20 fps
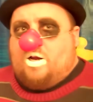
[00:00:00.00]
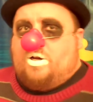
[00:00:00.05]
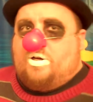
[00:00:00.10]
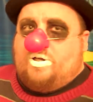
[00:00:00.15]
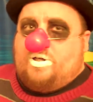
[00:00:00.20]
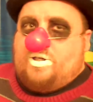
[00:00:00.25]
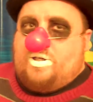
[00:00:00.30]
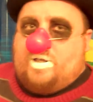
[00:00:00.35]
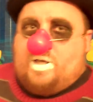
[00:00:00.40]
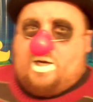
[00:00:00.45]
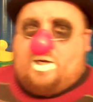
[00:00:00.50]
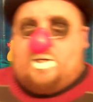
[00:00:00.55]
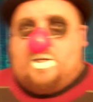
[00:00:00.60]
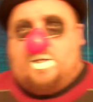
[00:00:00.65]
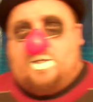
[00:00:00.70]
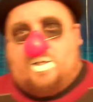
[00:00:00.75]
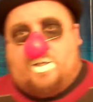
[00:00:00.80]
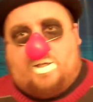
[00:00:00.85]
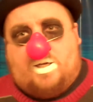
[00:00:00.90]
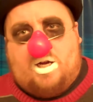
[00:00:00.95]
And
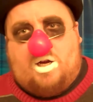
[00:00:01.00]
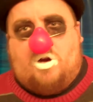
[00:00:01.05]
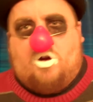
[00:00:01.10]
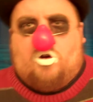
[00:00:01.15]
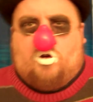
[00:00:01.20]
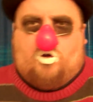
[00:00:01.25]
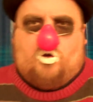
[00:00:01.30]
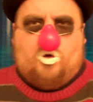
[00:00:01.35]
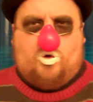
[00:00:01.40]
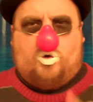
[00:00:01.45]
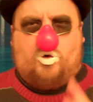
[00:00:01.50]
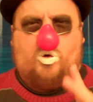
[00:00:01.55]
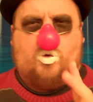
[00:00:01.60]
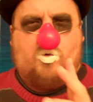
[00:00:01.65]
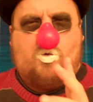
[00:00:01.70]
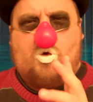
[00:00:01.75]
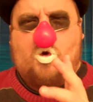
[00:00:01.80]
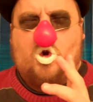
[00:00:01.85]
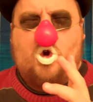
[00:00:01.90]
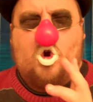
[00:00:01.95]
Satan said, Do
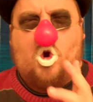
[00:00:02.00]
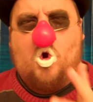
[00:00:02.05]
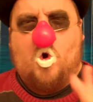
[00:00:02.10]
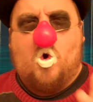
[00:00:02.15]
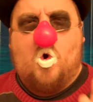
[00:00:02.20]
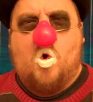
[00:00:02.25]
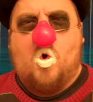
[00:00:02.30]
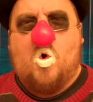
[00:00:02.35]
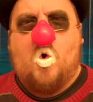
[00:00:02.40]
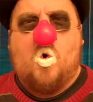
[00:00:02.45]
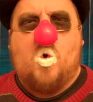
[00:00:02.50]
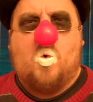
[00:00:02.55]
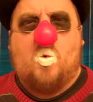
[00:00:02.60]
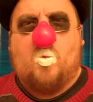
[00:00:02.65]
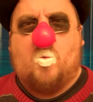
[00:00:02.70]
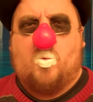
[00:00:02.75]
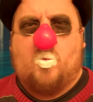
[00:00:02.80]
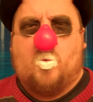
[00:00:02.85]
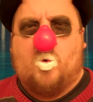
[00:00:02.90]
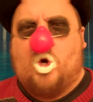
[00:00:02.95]
you know